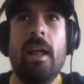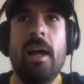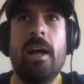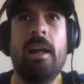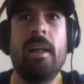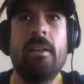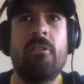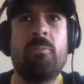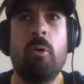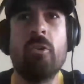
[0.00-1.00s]
uh,
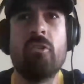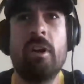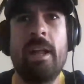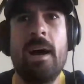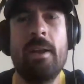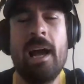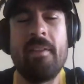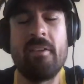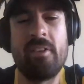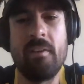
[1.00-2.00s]
sports right now and
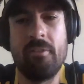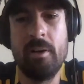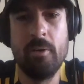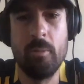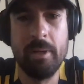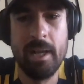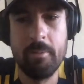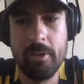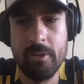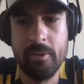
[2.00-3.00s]
how they're suffering not being
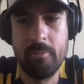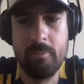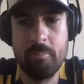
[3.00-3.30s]
able to